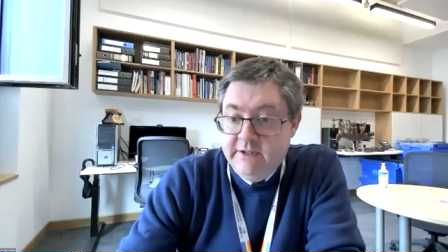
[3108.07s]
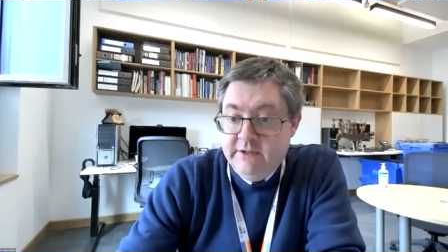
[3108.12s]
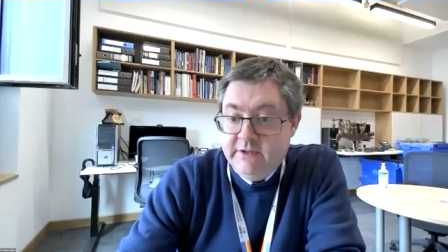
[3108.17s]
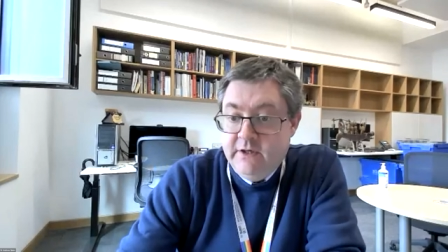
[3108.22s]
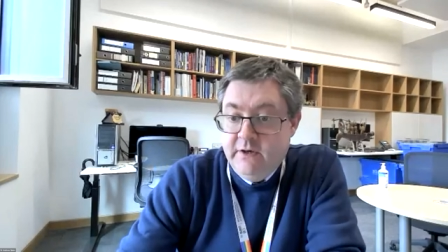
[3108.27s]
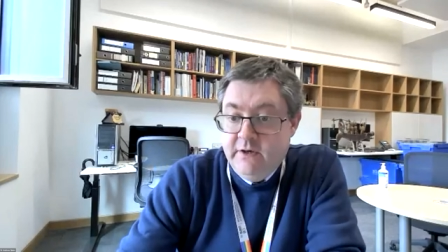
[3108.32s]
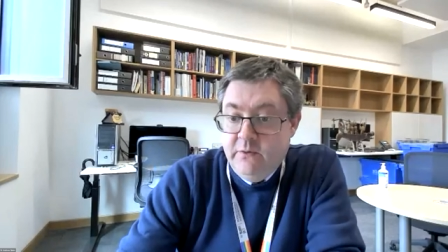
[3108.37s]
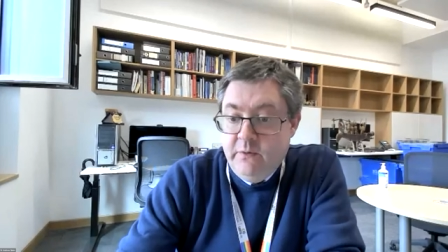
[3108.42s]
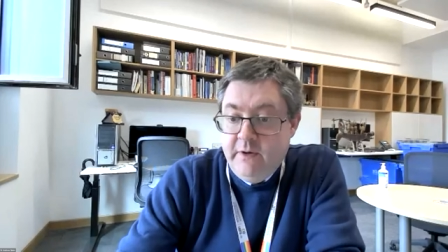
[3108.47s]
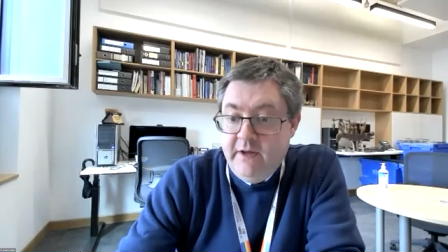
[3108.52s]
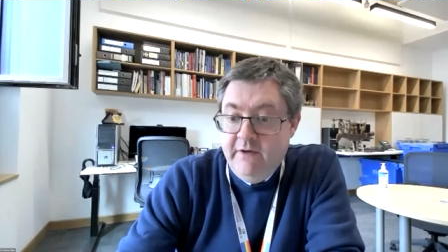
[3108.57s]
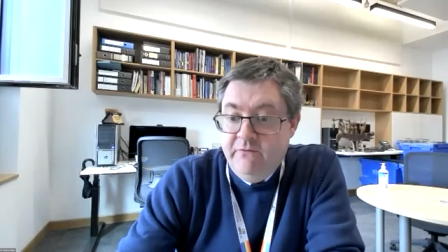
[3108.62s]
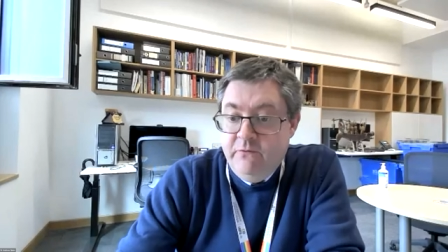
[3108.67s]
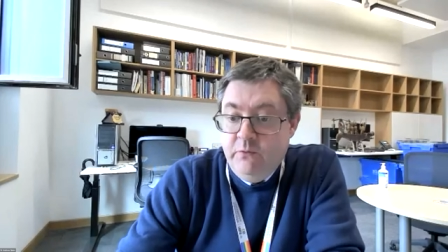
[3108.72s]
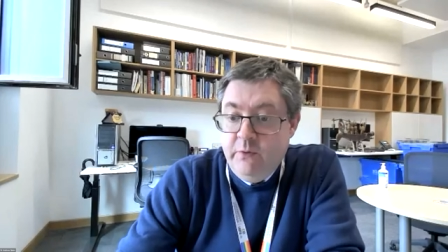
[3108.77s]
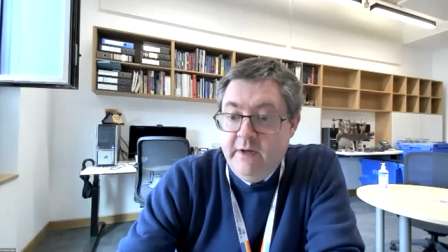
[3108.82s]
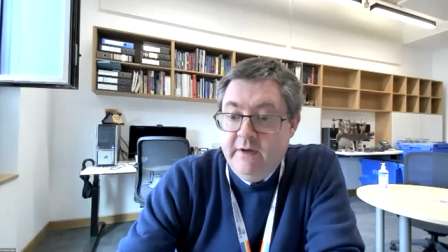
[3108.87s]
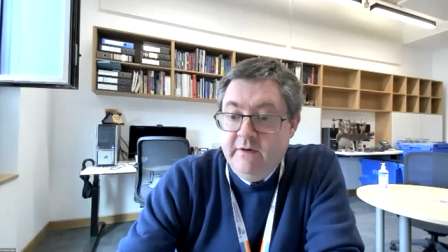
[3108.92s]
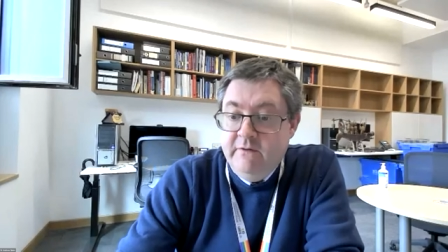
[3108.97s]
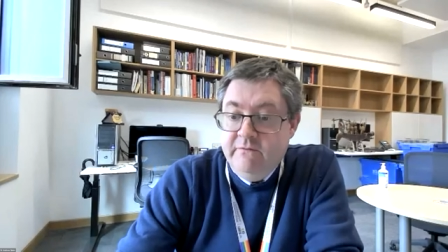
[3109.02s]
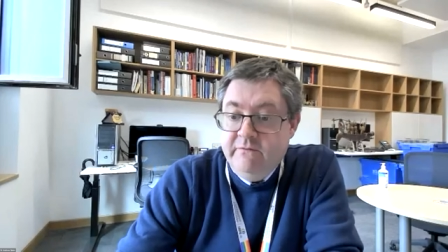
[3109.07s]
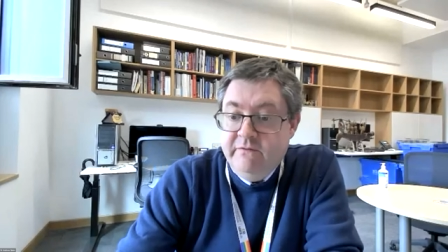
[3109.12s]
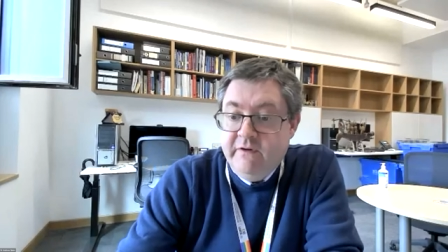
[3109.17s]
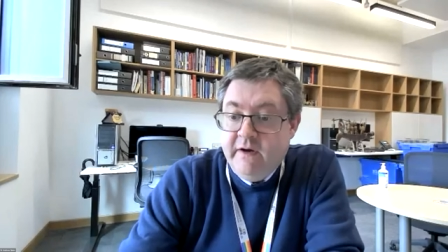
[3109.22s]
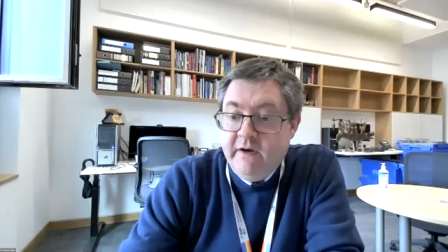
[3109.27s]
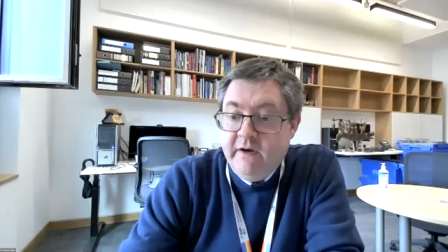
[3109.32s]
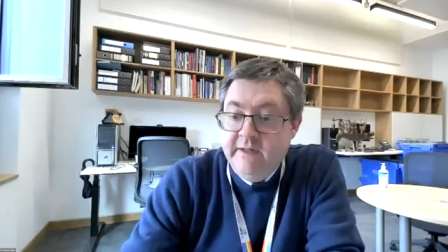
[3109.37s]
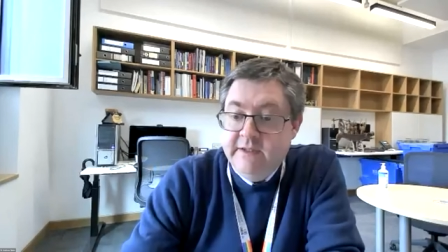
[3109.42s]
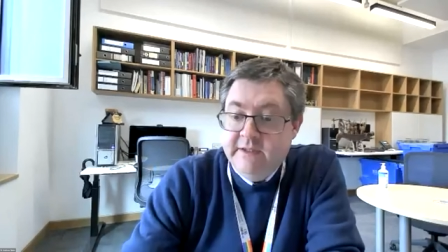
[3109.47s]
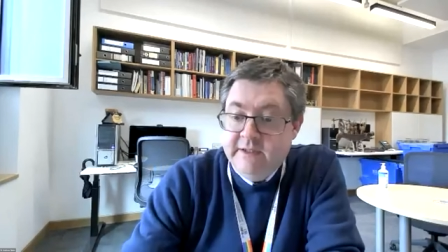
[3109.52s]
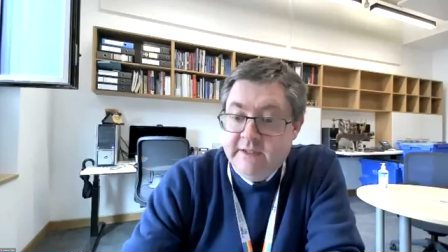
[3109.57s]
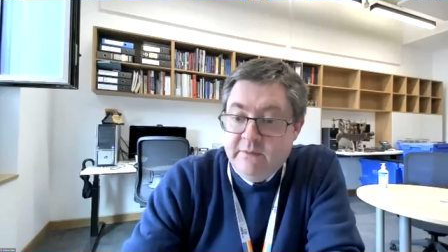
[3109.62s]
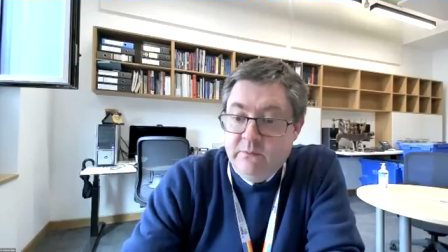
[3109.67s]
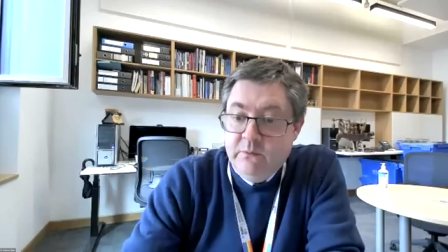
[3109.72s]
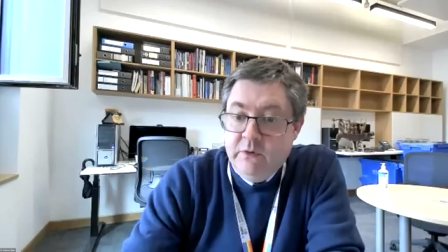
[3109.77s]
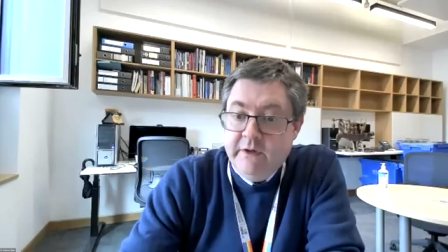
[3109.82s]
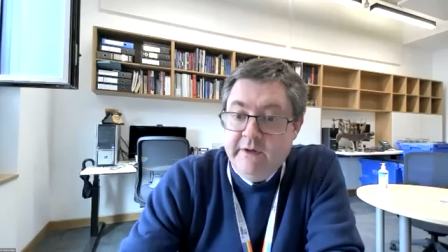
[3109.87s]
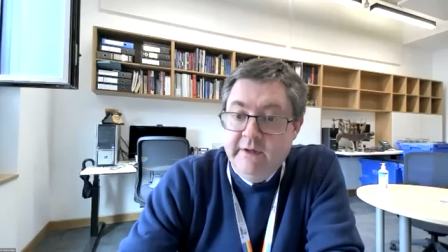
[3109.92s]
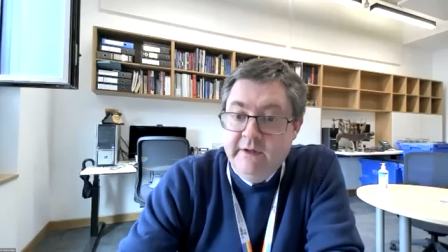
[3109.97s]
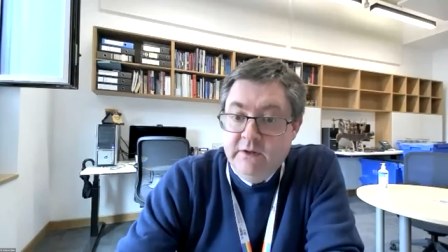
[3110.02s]
So, if we can find
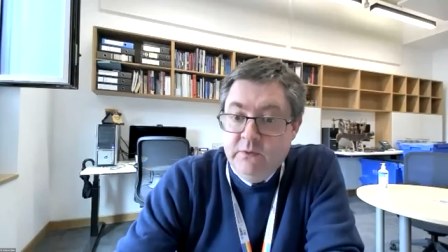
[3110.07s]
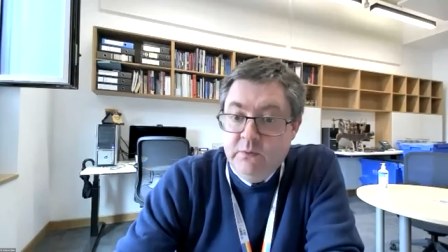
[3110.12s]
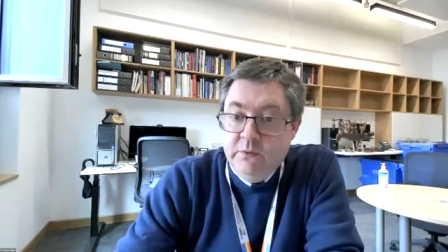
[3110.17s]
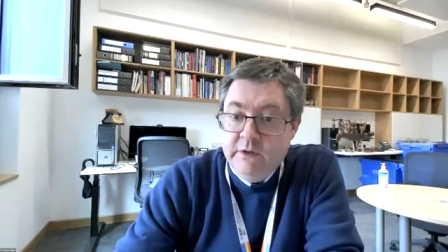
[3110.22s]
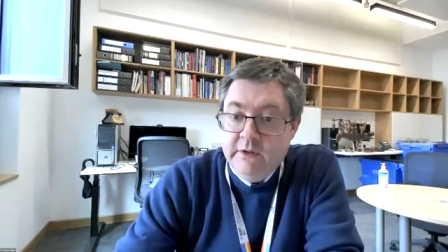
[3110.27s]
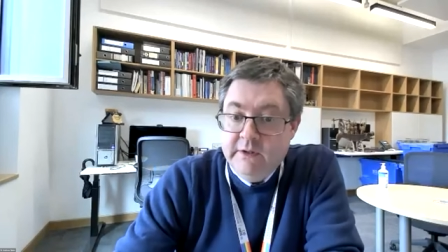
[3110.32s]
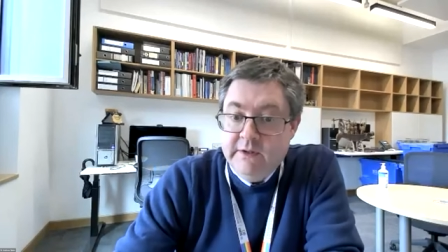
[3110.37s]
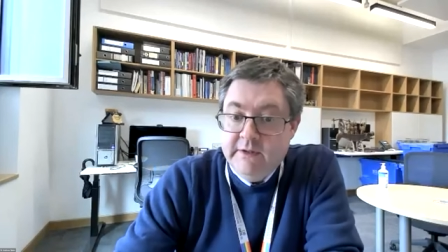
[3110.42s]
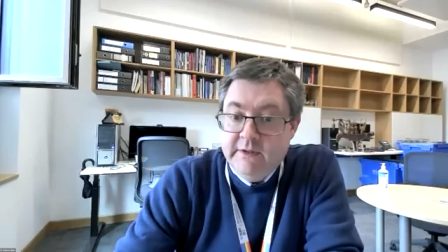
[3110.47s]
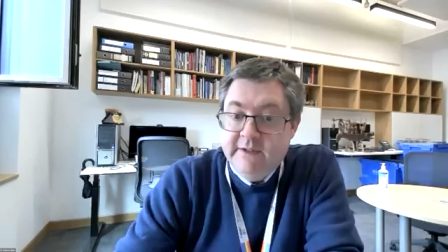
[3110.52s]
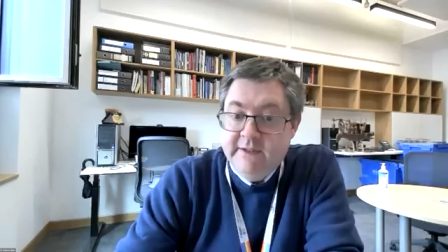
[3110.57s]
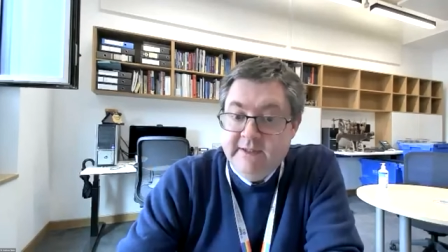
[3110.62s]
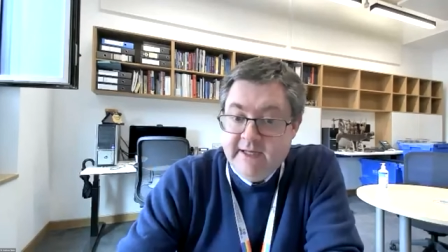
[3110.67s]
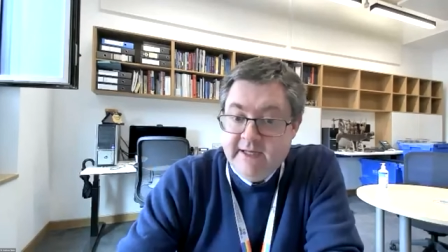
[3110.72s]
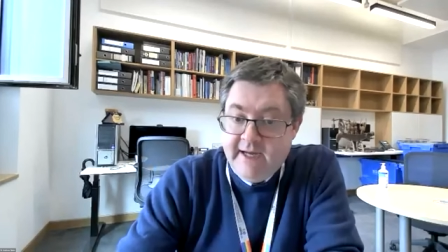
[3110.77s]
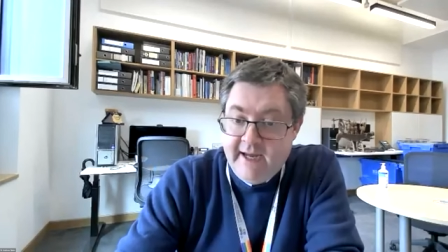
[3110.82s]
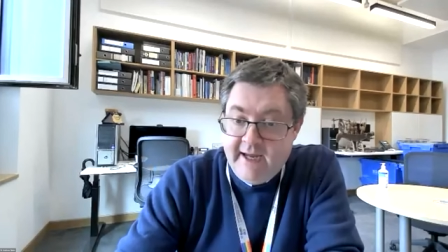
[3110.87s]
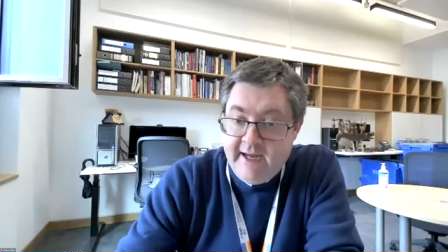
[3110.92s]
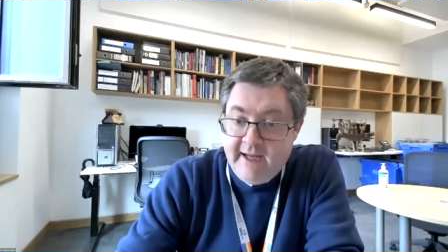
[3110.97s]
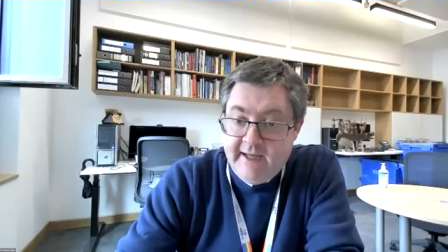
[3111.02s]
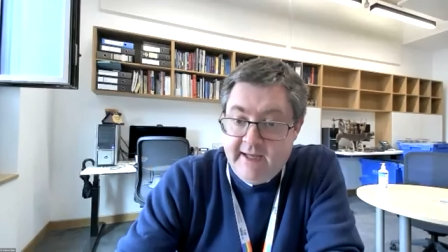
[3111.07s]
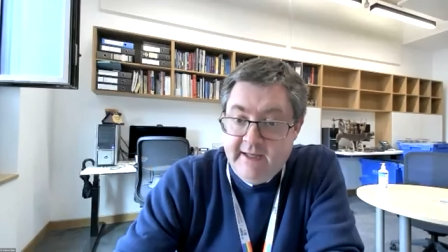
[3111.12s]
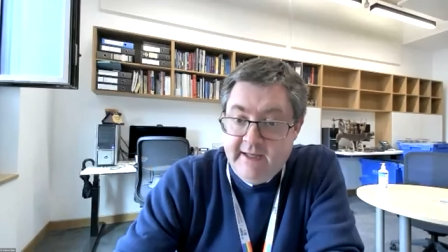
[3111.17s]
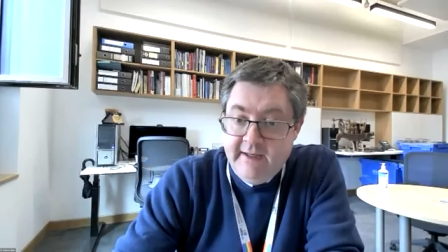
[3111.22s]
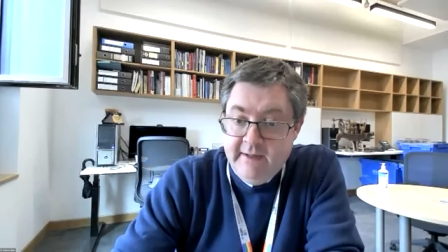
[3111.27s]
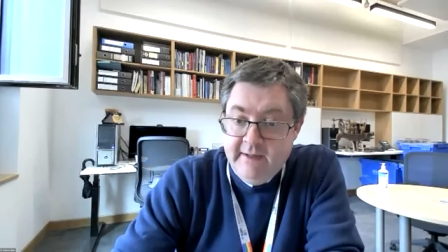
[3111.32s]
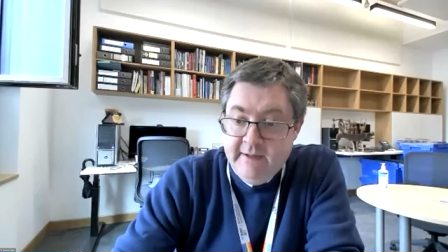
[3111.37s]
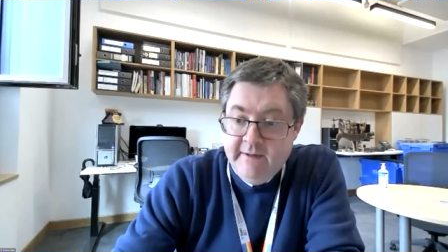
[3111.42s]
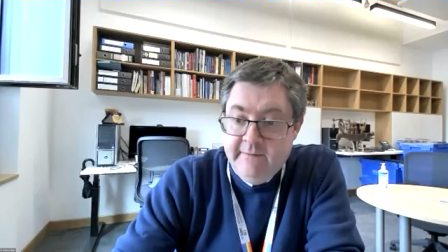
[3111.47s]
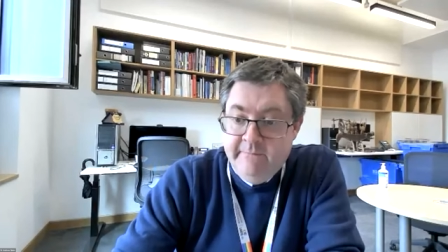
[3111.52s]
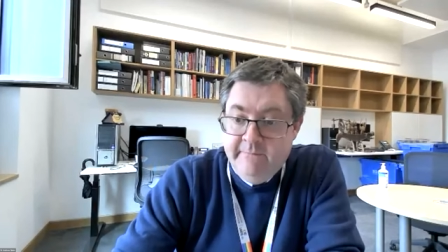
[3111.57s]
somewhere in the world today